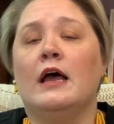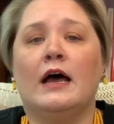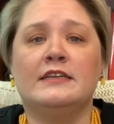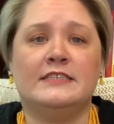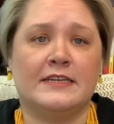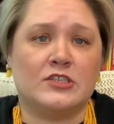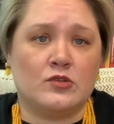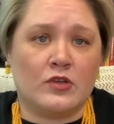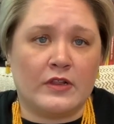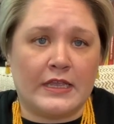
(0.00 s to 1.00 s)
a
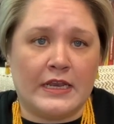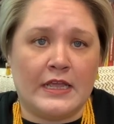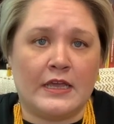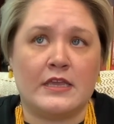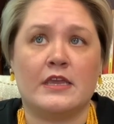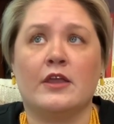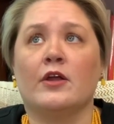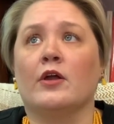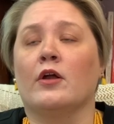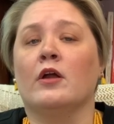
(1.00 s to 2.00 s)
dental cleaning a
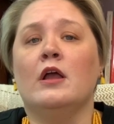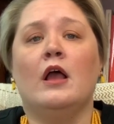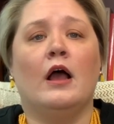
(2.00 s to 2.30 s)
year.